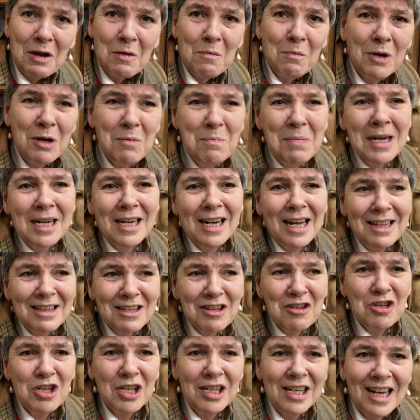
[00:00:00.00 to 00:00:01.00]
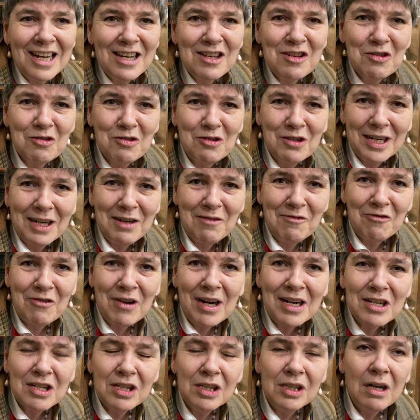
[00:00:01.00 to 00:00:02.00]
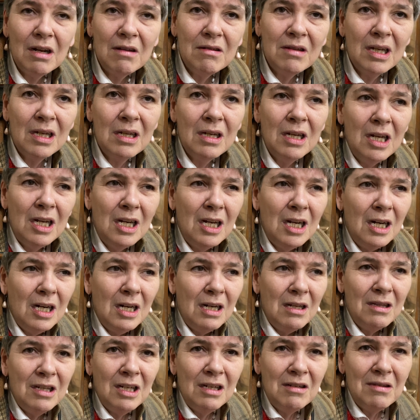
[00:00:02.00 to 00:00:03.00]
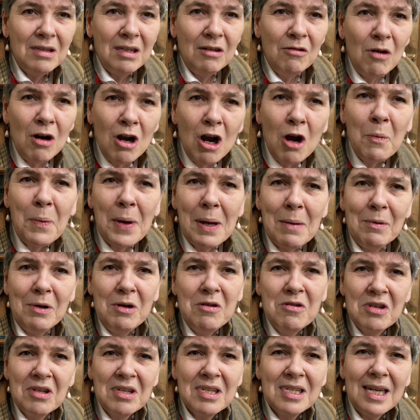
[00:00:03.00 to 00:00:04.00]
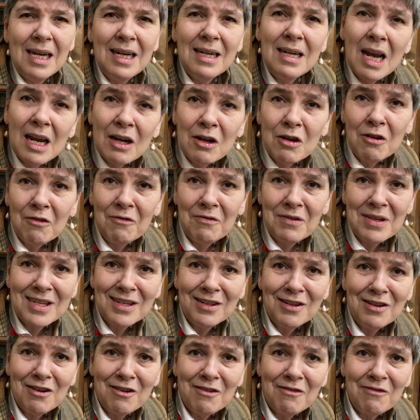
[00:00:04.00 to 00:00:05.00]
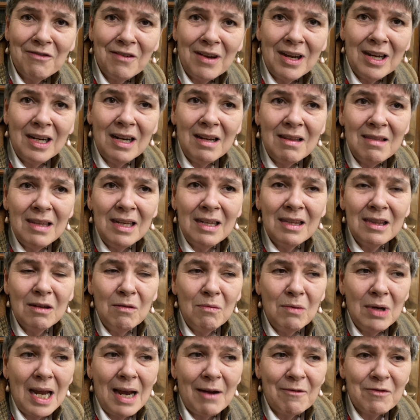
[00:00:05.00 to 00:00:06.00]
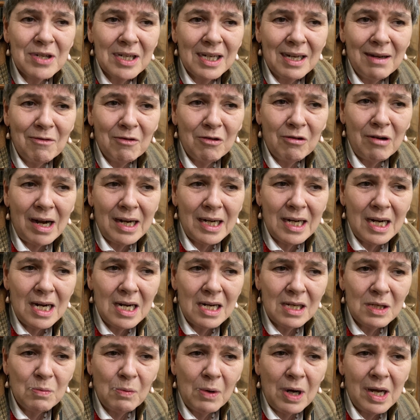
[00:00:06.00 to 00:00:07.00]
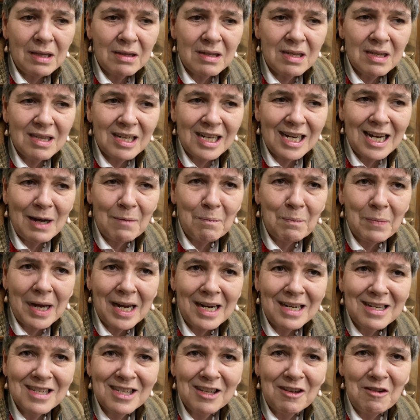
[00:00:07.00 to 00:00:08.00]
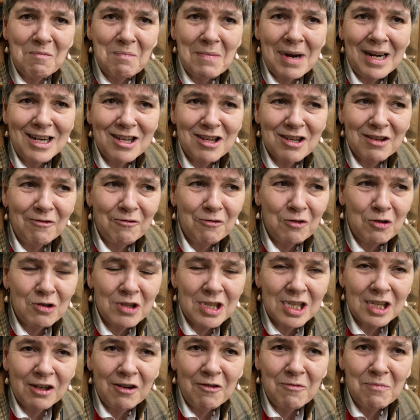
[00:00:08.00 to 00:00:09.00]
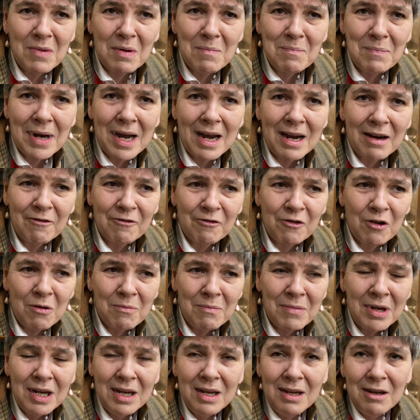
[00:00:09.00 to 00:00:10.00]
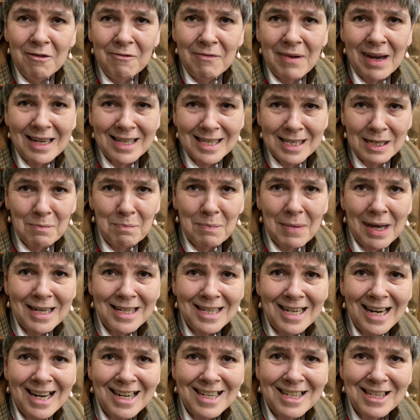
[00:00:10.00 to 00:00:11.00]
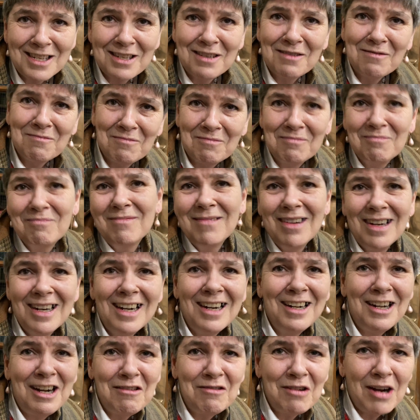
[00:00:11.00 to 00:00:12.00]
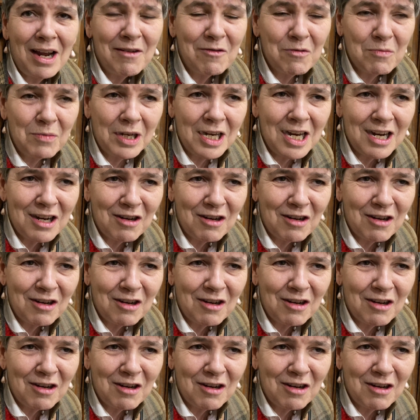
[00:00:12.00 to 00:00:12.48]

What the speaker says: but a bit like the Gilets jaunes in France, that there are people who are just saying enough is enough. And I think that we have to give credit as well to the campaigns that have managed to force the government back from vaccine mandates. And I know not everybody